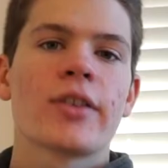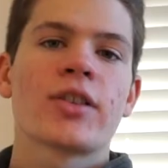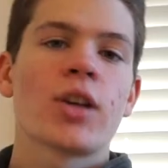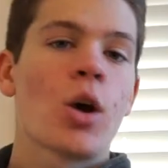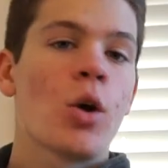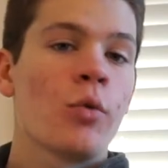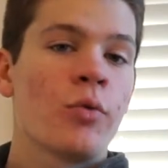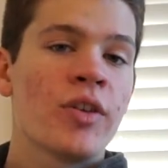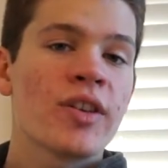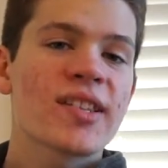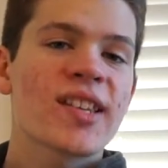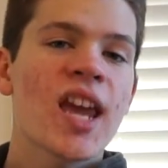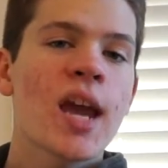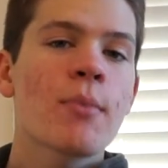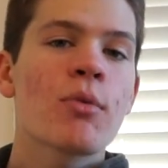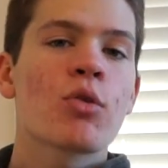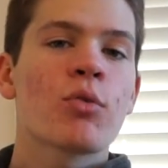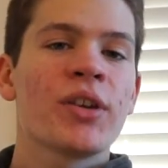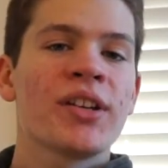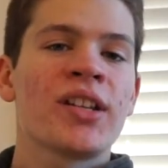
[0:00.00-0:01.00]
So this
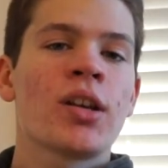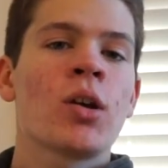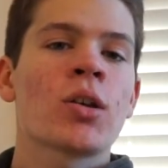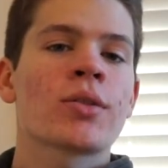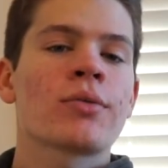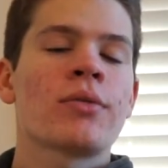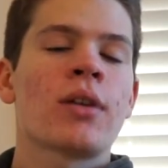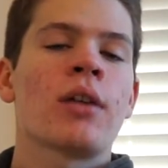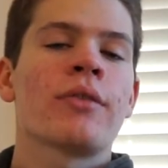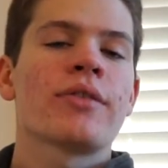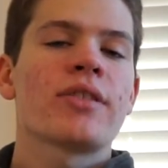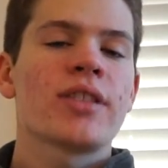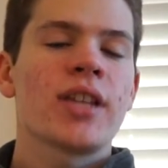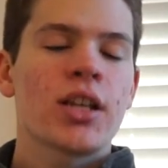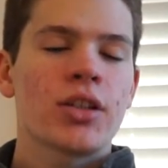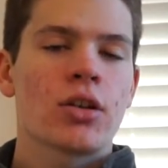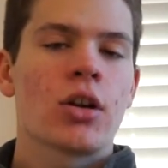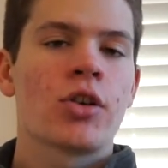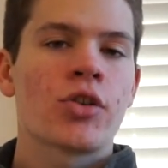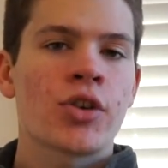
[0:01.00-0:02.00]
camera retails for around
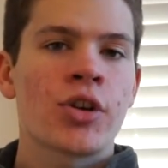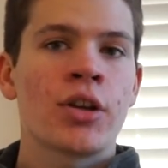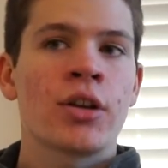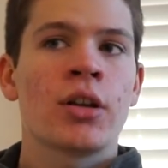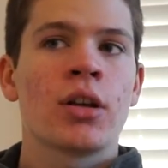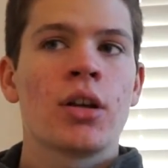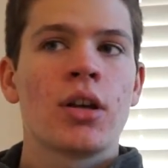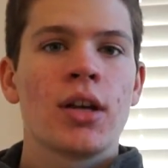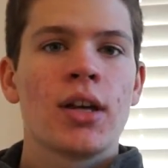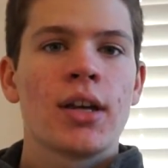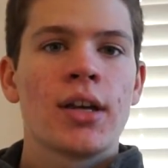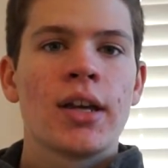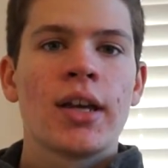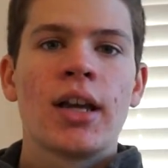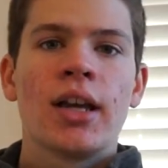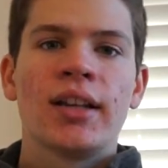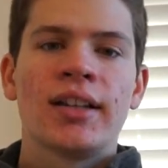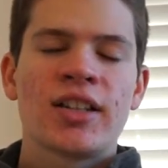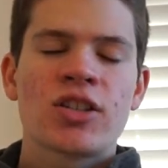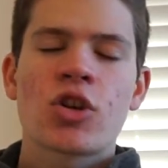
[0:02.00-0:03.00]

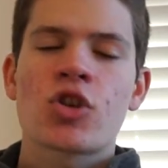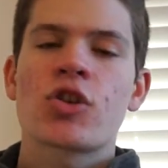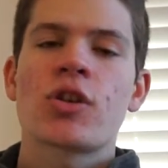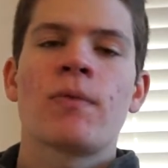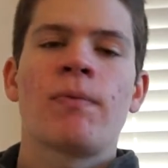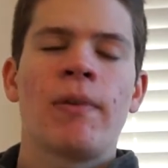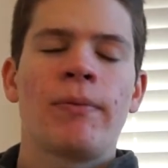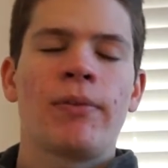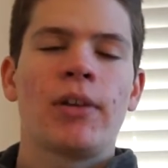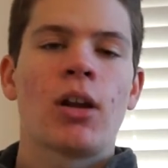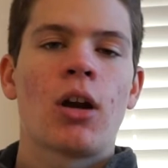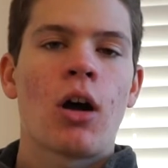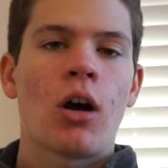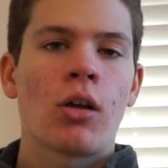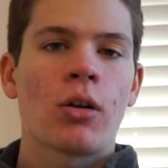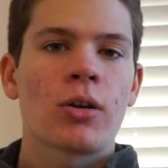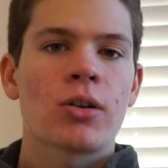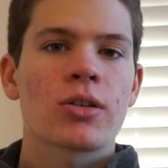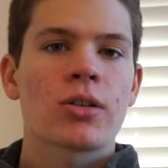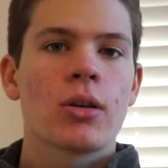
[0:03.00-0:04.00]

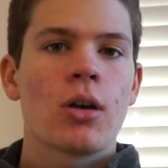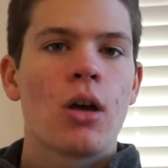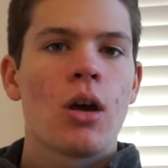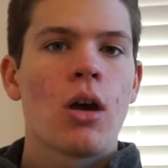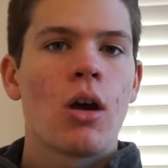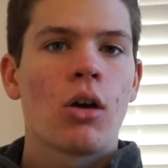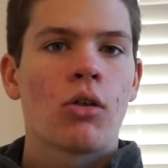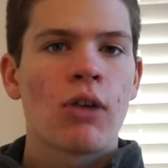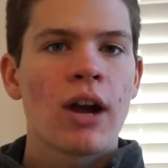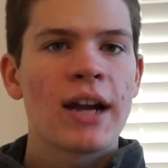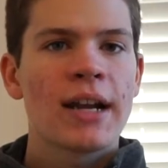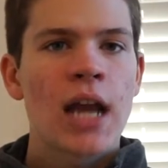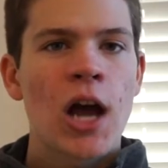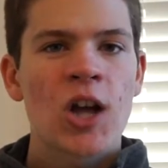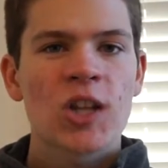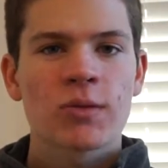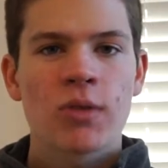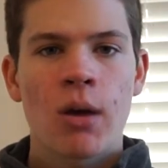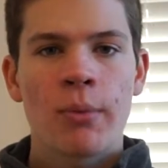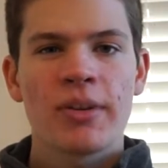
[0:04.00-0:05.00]
$650. Right now
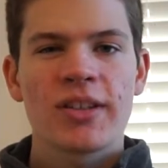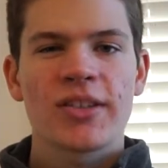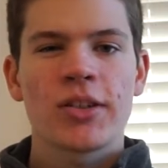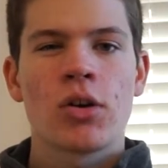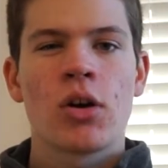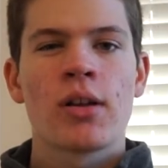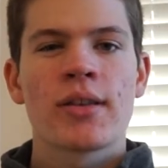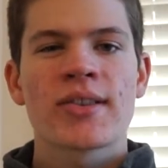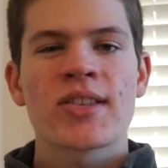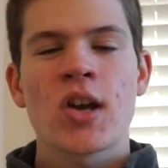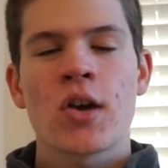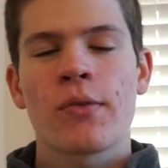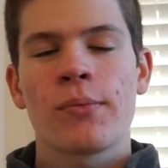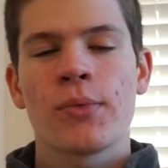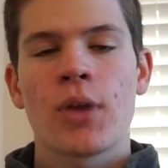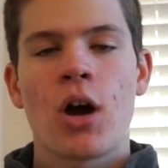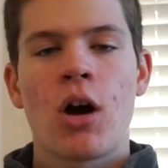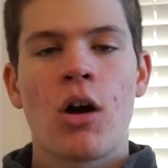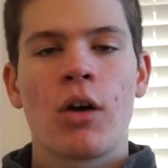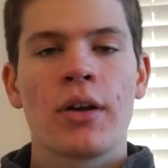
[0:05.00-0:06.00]
it's probably still on sale from
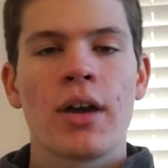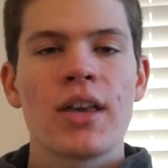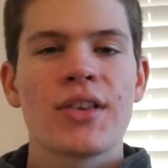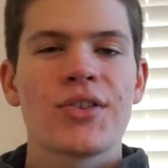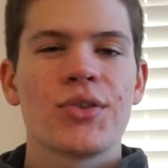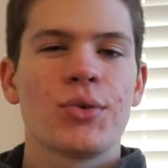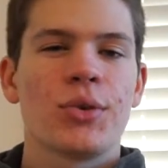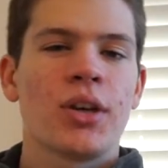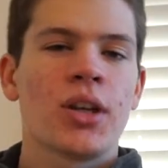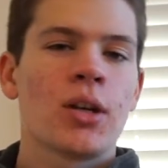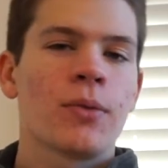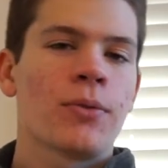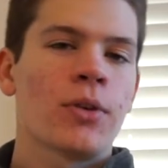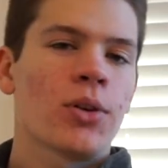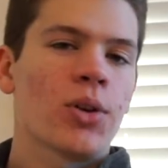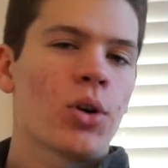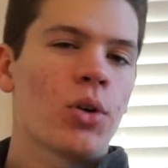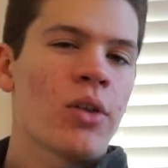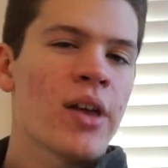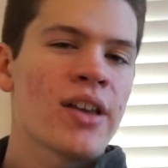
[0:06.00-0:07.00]
the holidays and you can get it for a
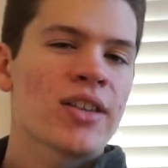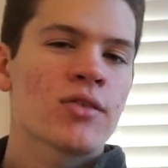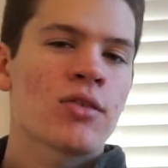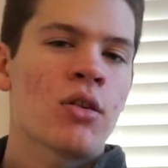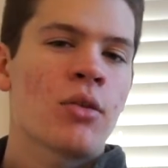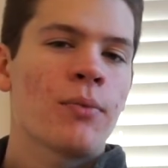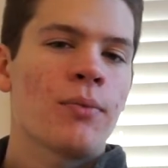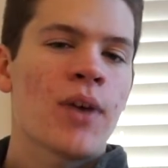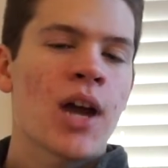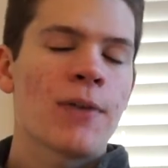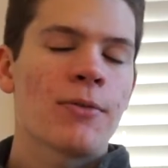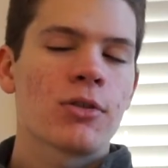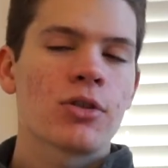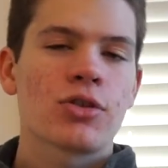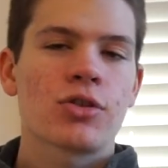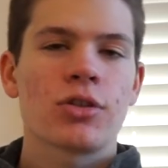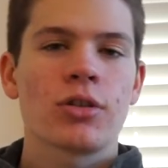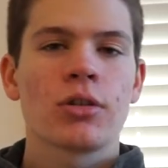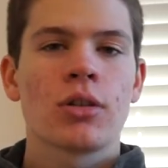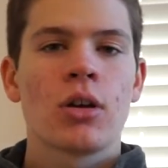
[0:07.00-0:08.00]
little less, around
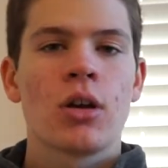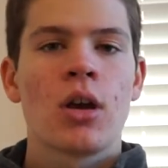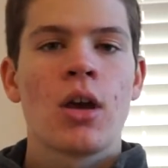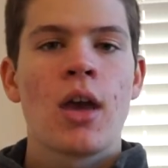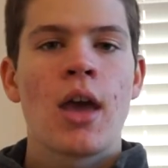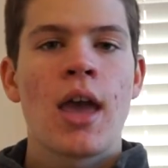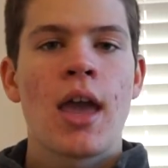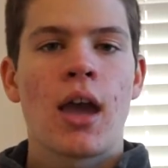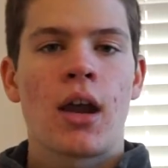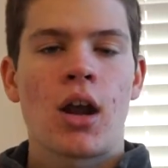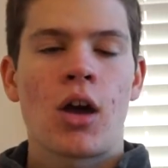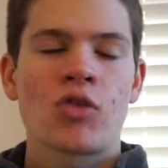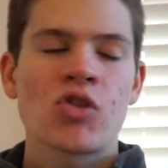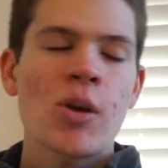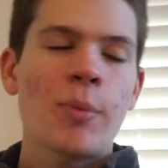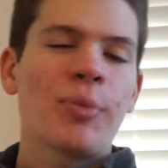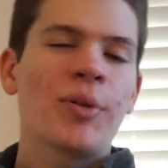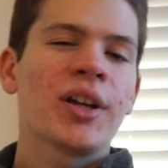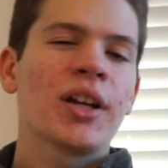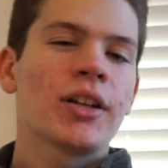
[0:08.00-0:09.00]
$500. And I'll
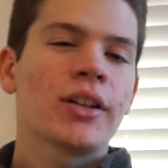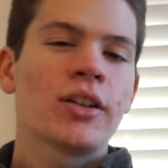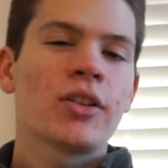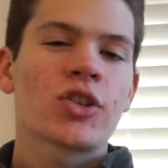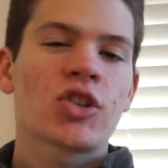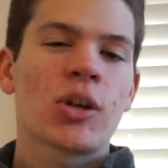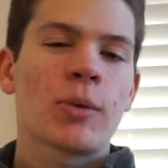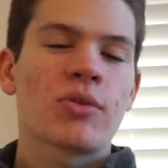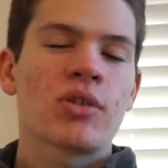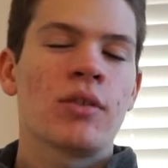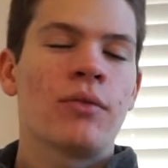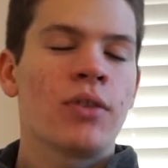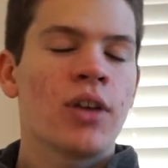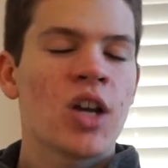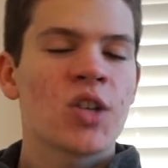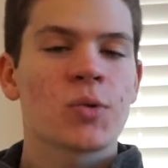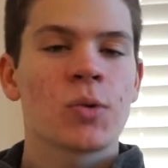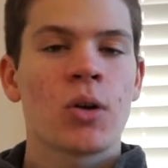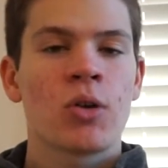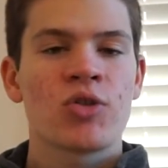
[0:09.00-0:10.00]
drop a link in the description if you
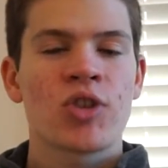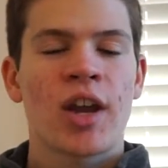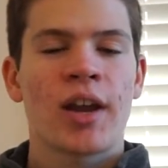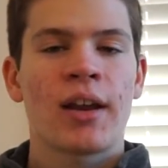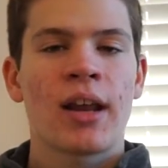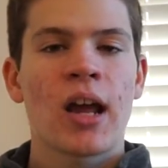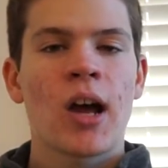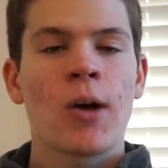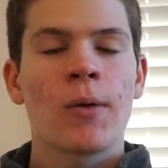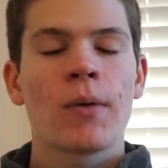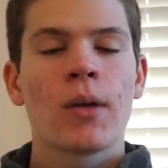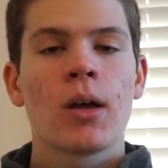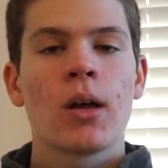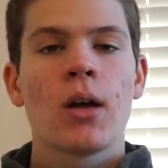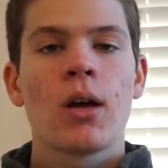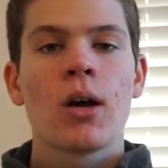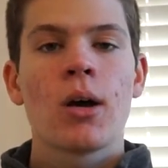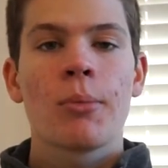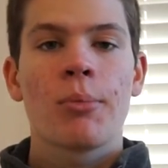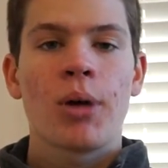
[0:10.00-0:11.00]
guys want to go check it out.
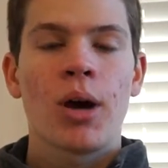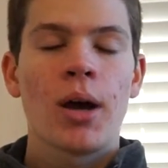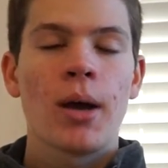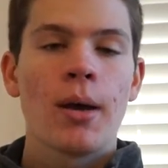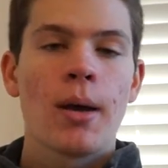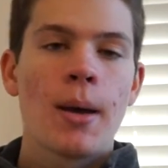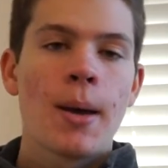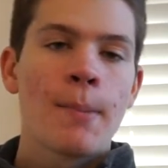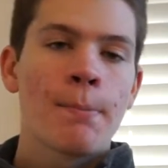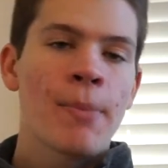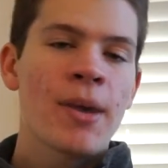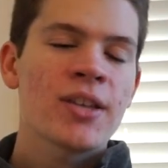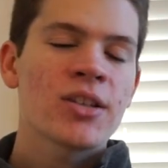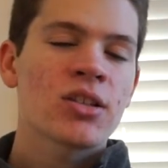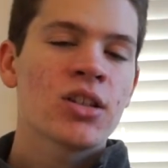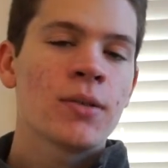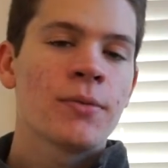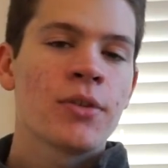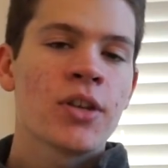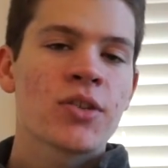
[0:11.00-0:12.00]
But
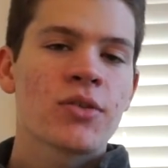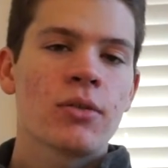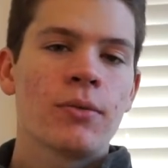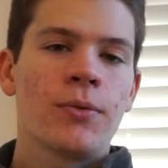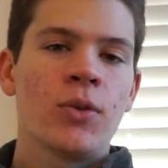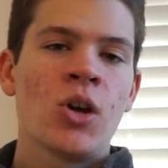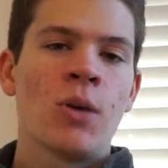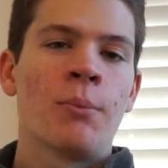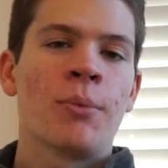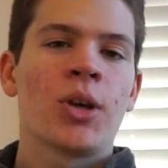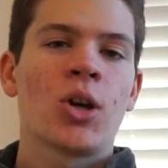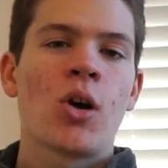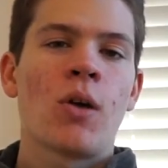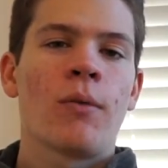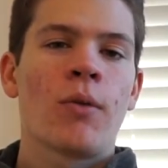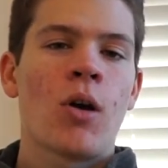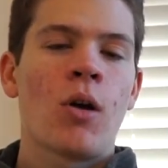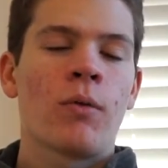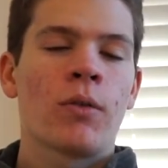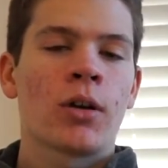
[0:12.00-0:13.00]
basically for this review, I'm
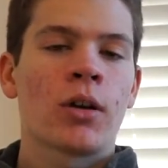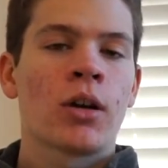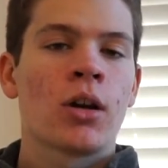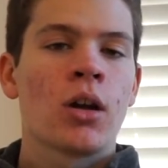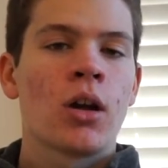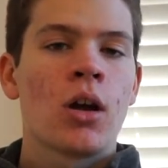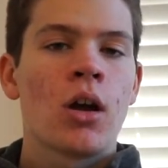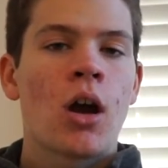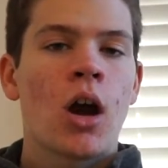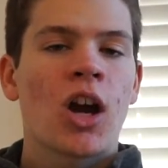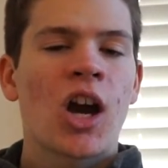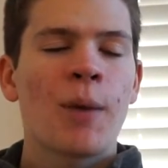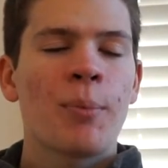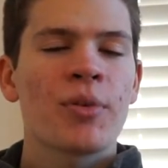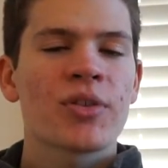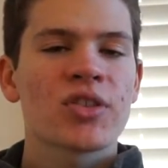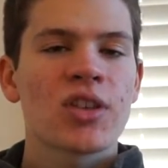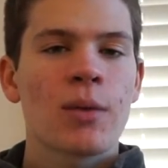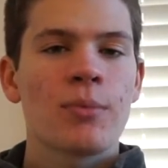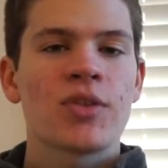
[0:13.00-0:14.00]
going over a
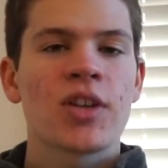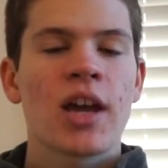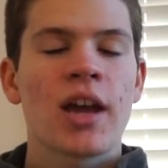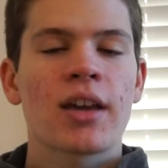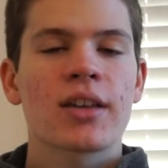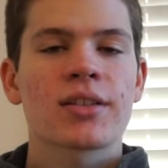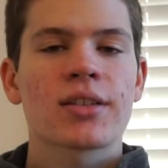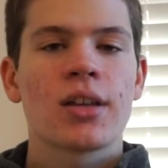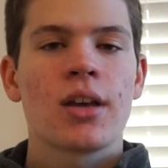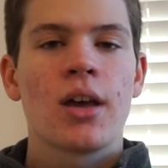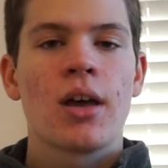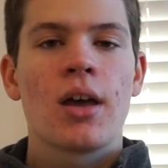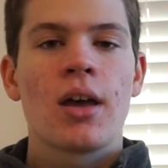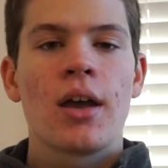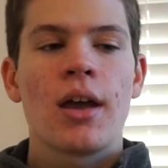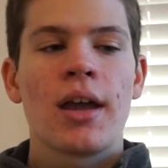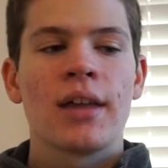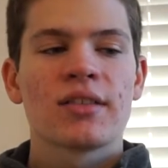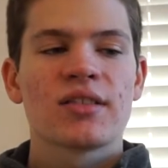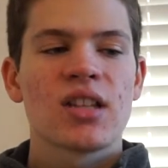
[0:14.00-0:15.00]
couple subjects
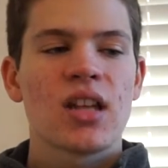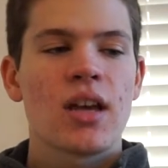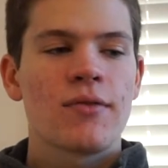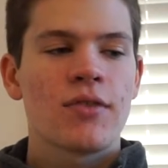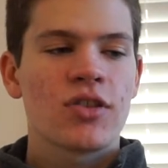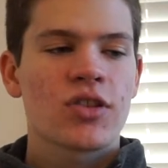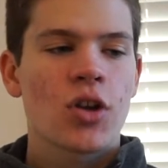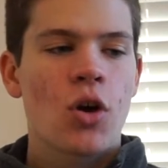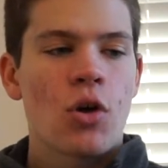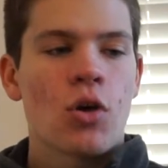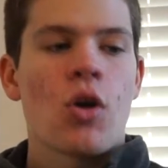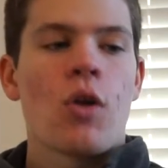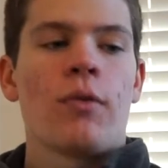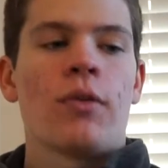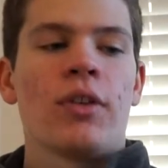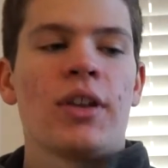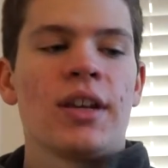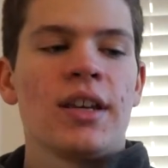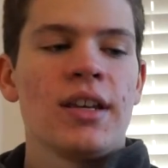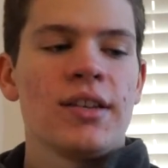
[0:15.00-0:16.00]
instead of just going
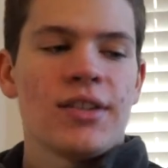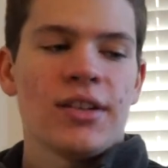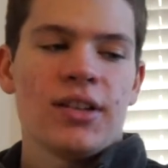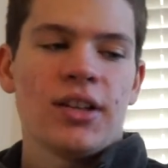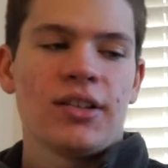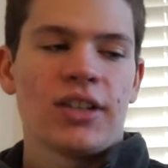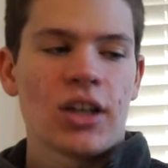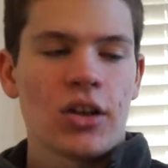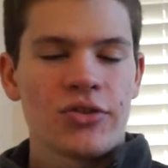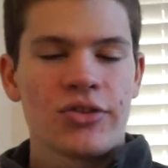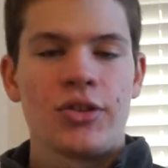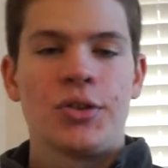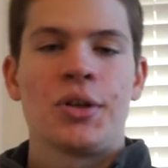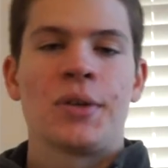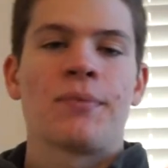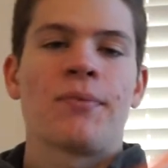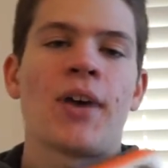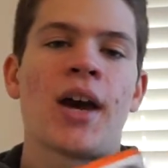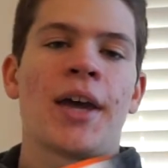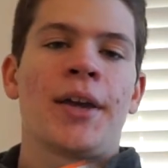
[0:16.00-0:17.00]
over the easy details that you can
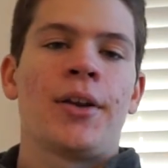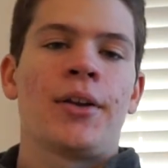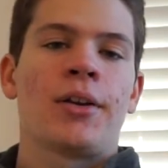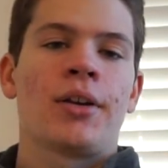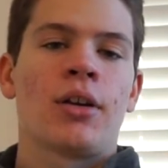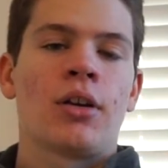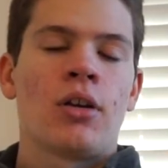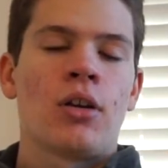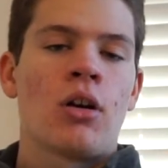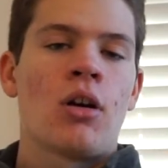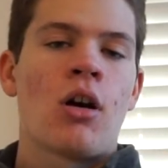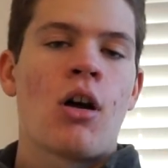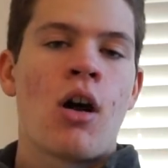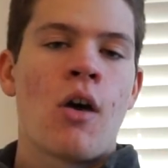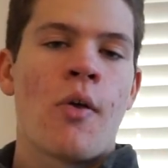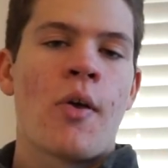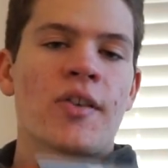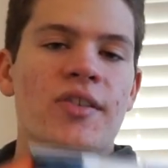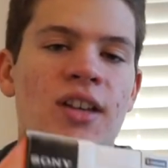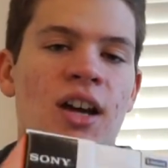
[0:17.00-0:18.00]
find
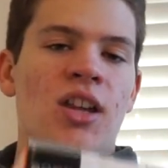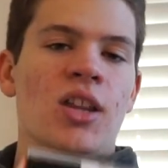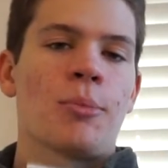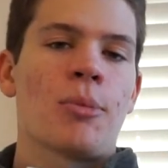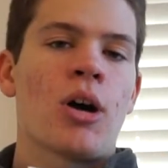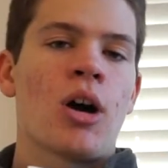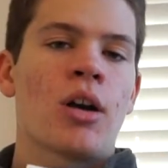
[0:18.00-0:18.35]
on the side of the